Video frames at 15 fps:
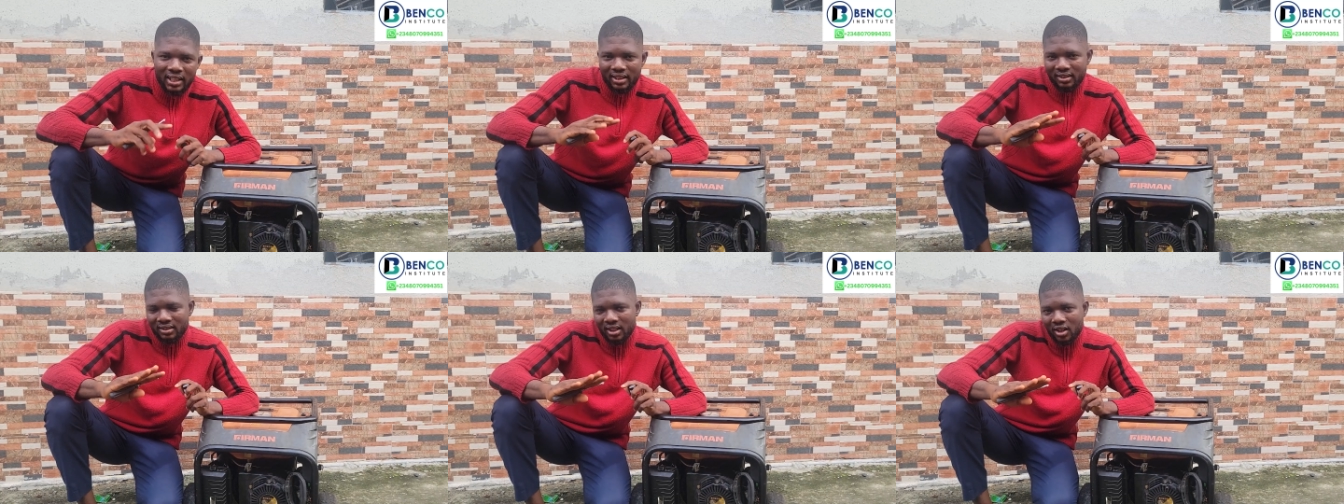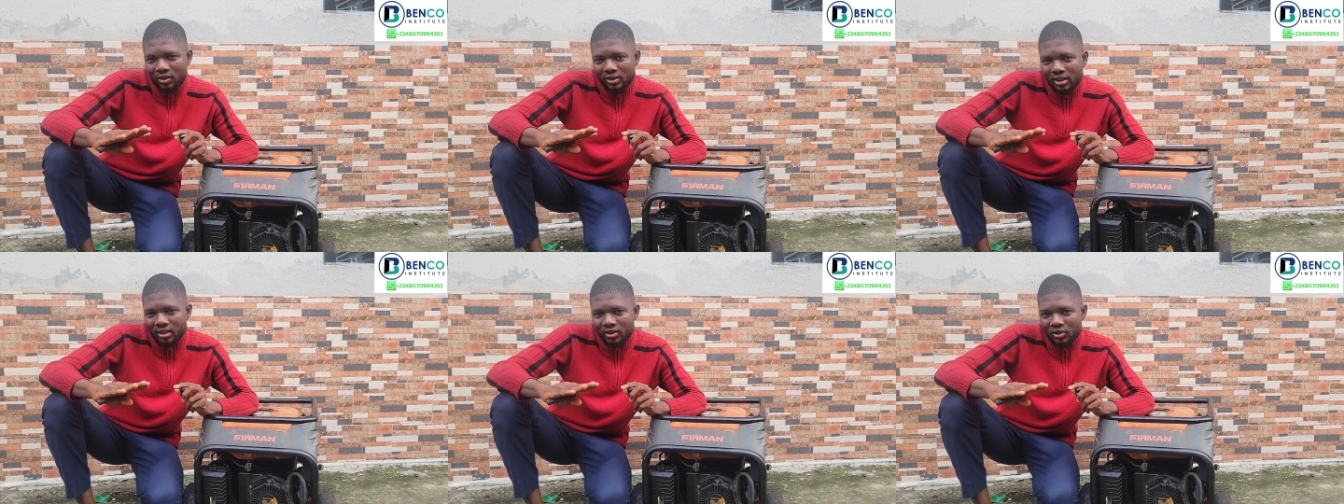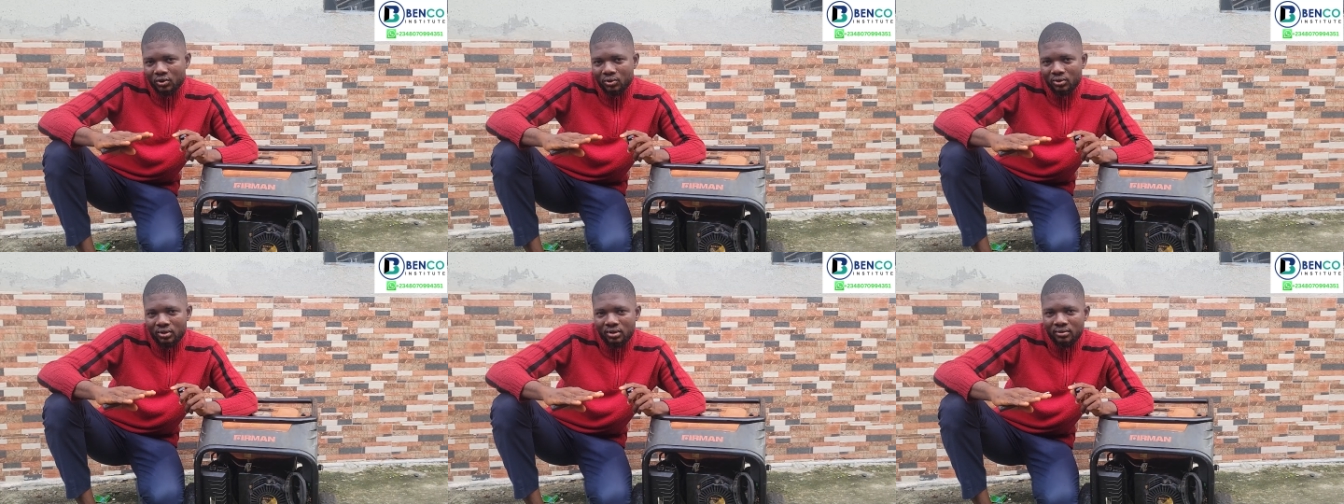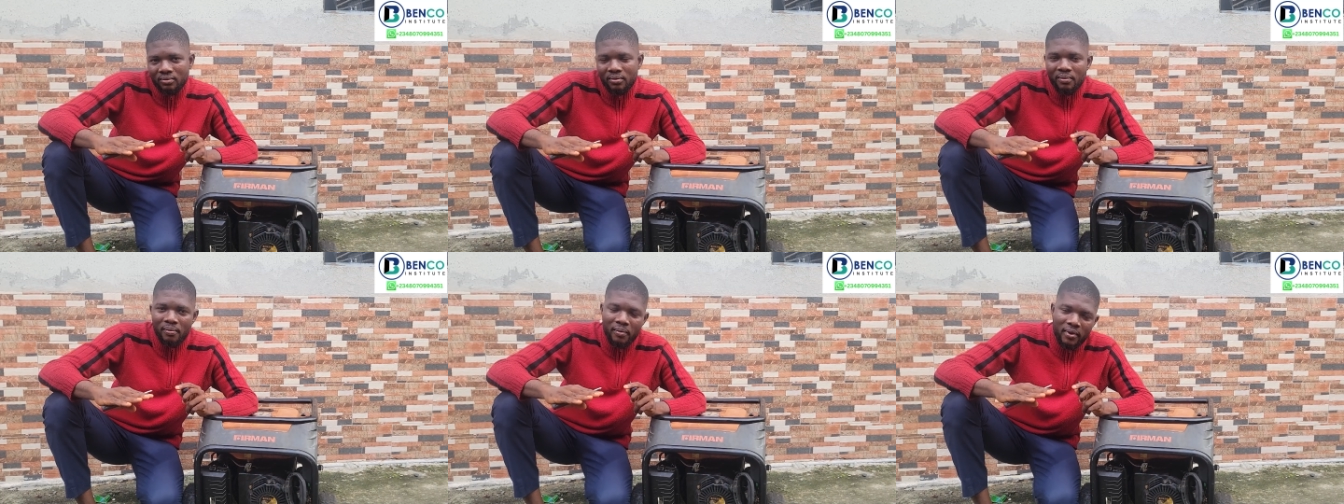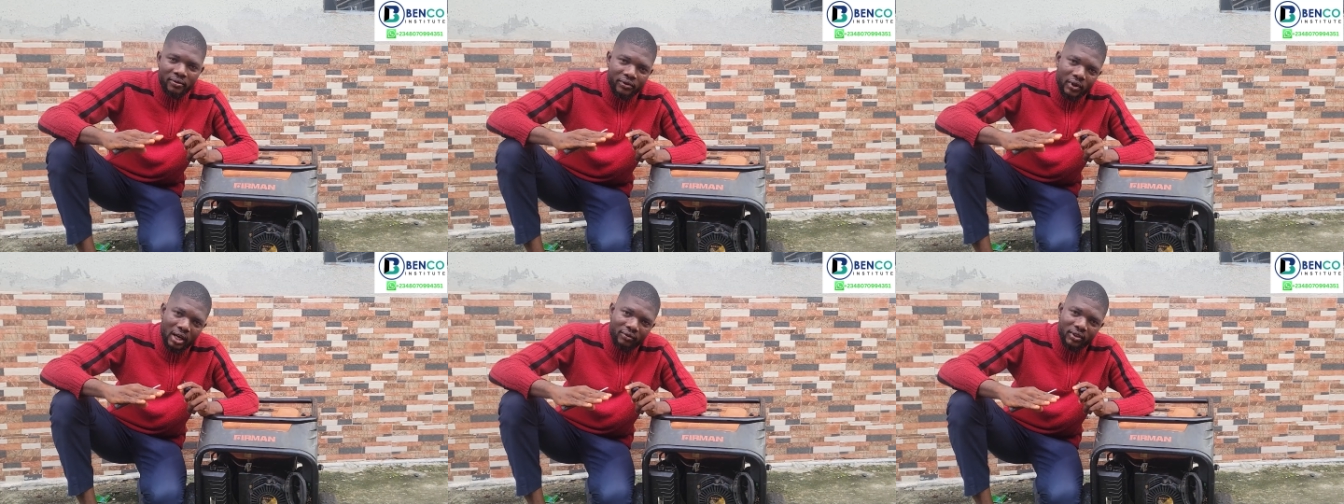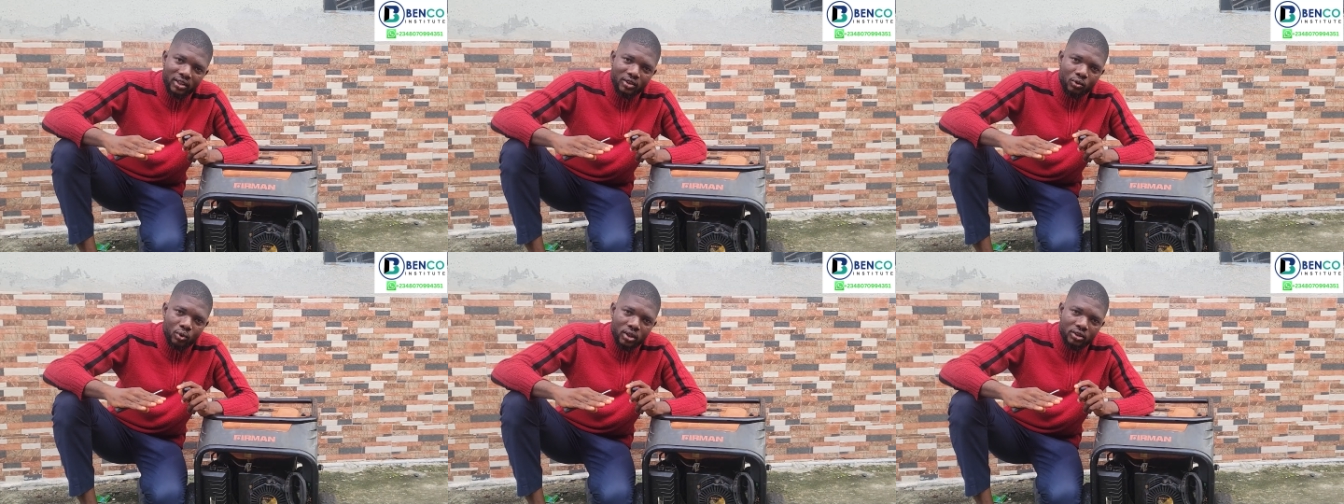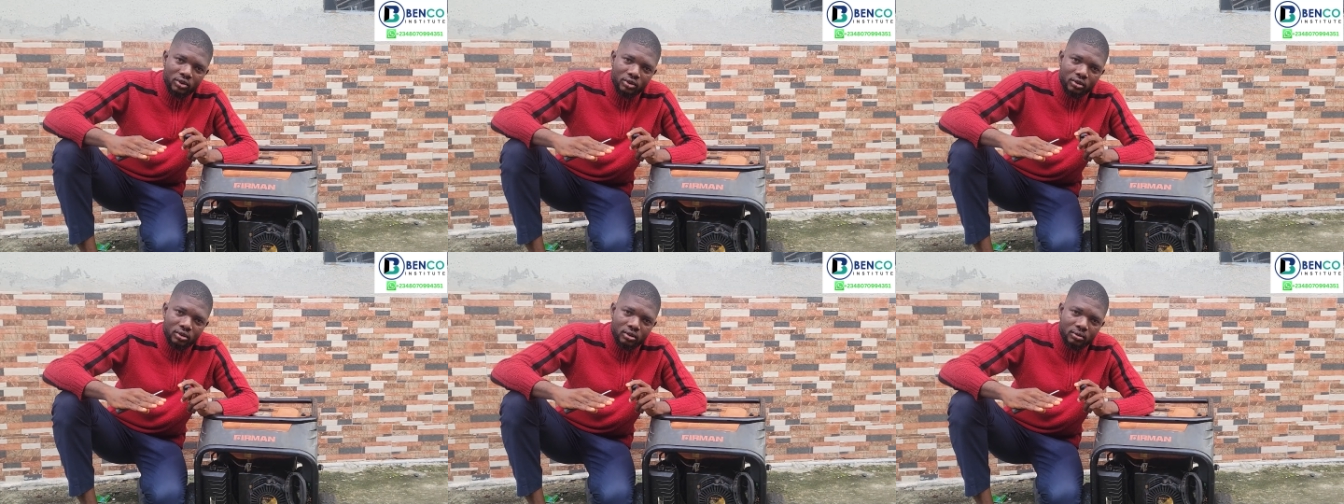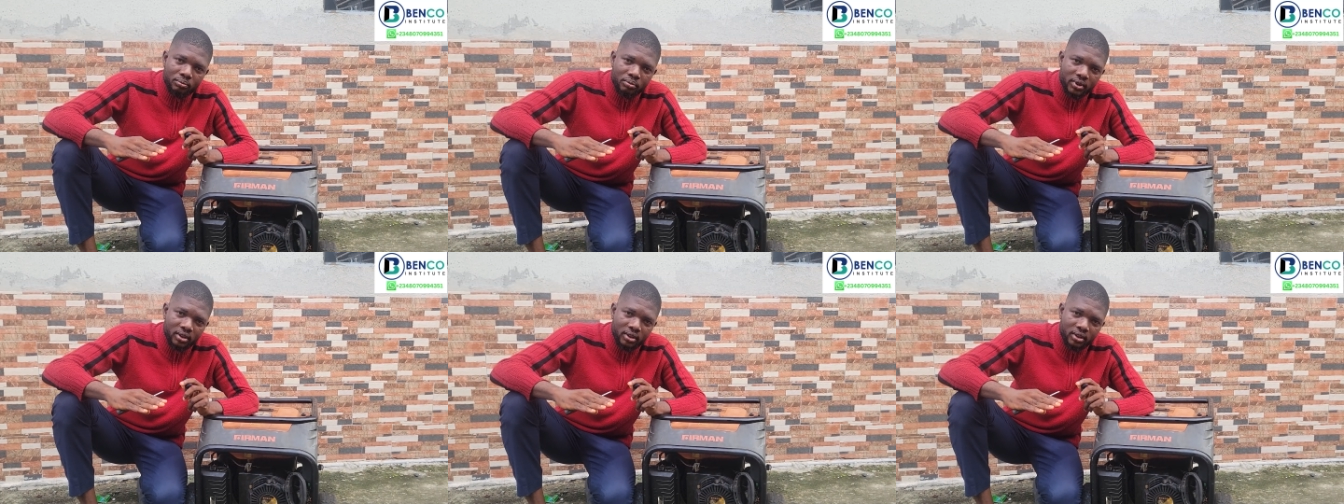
It's now understood. If you have any questions,